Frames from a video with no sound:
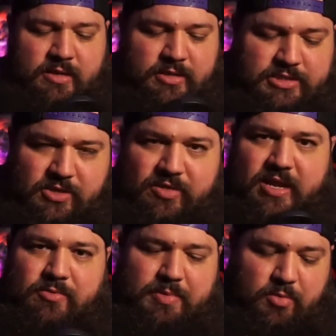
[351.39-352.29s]
so that it
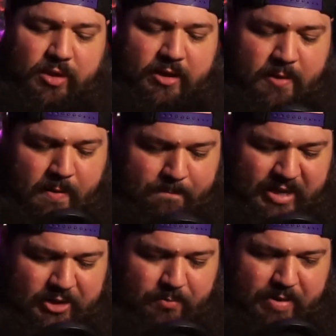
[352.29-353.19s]
would be more like
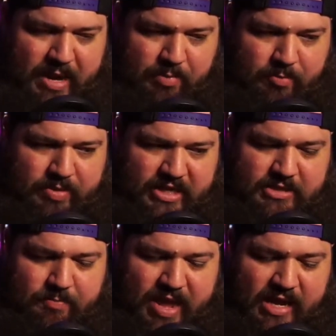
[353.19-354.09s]
Peter Piper picked a
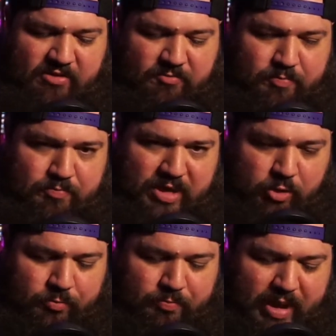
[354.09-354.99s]
pack of
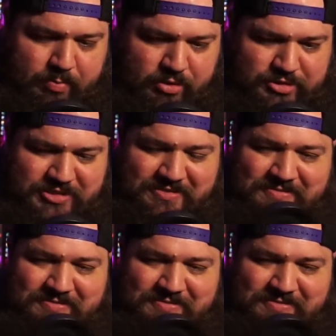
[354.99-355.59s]
pickled peppers.